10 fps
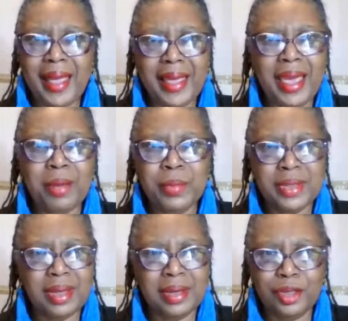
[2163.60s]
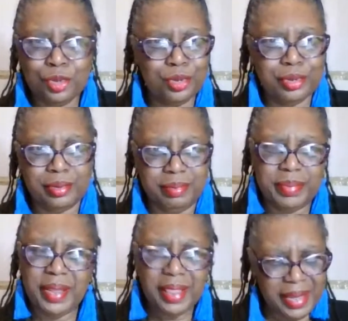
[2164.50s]
came with Google.
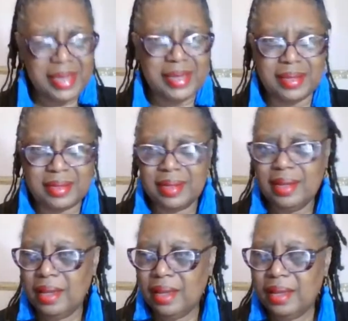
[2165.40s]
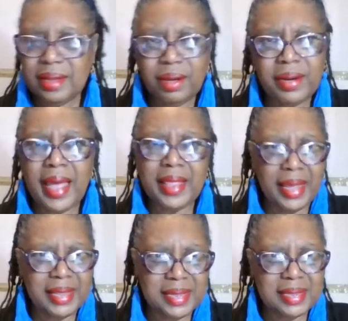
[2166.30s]
Please don't act
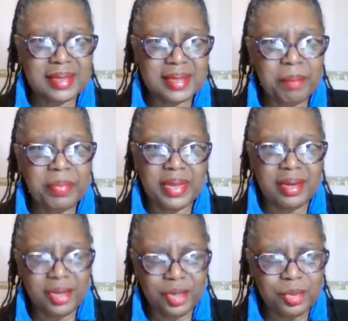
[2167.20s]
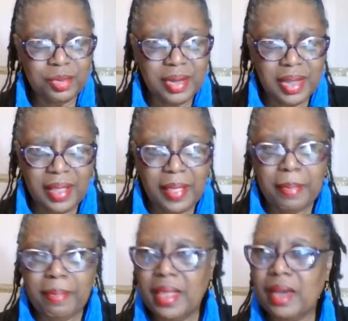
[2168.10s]
like this is something new.
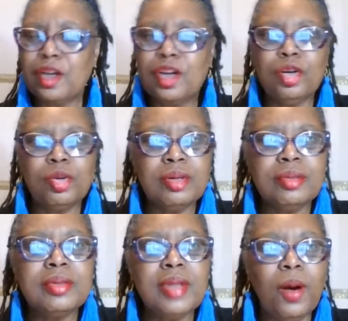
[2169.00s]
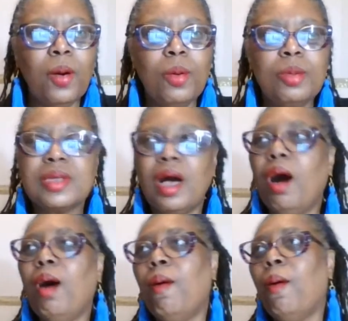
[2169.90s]
Google knows
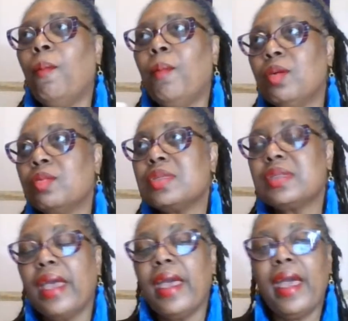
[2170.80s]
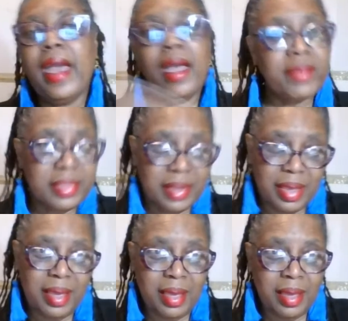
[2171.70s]
almost
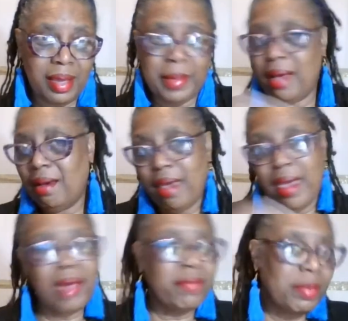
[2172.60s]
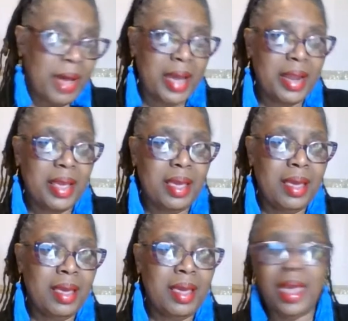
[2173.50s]
everything about
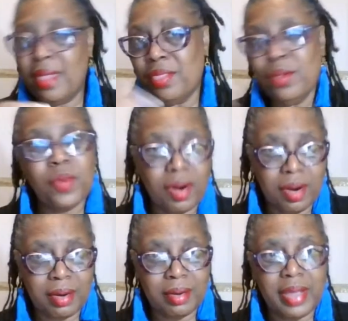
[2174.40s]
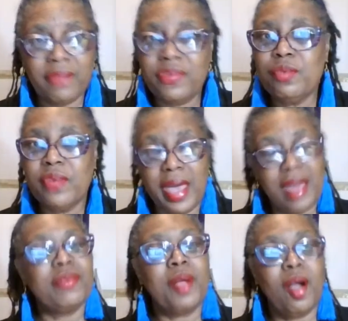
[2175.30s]
everybody in the world if you've
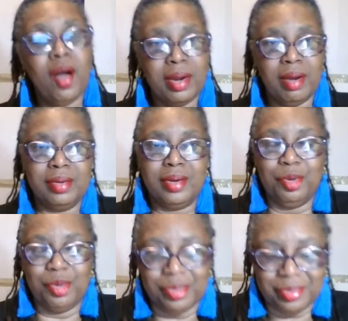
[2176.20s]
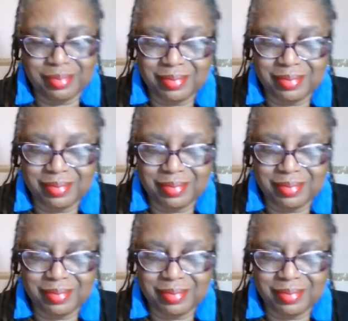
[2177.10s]
ever gone on Google.